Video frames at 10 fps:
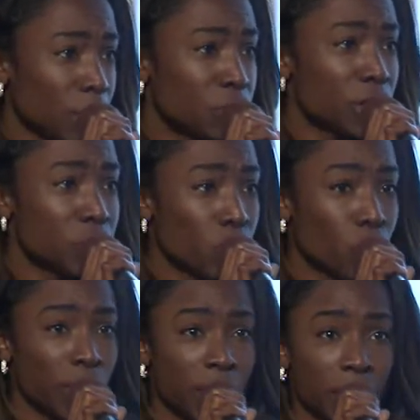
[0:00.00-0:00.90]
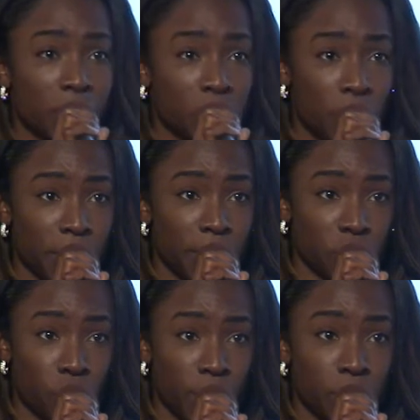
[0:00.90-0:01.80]
Just where we can
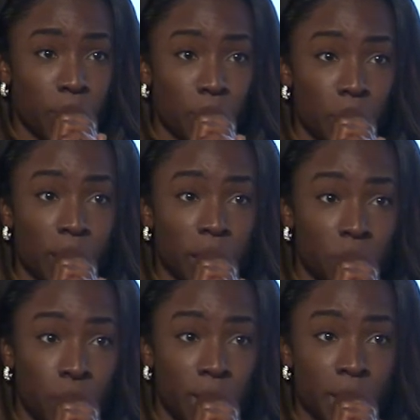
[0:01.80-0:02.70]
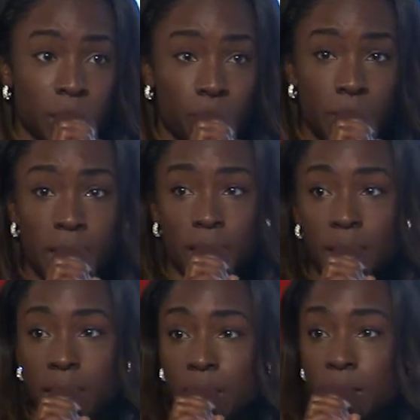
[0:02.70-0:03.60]
experience, trans people can experience
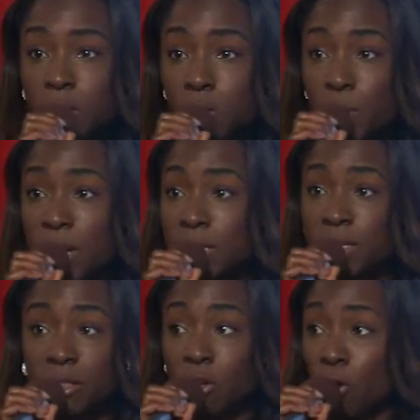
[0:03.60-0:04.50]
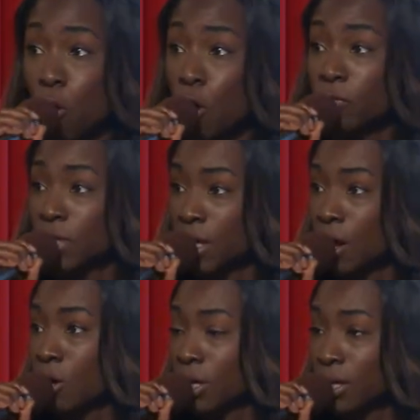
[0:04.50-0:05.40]
being in a space that they're often
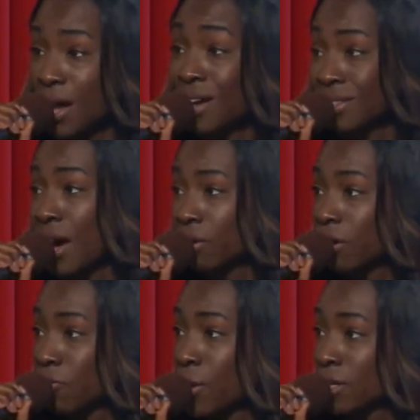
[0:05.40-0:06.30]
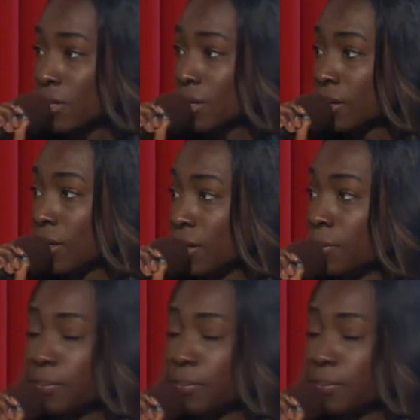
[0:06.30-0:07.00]
locked out of, basically.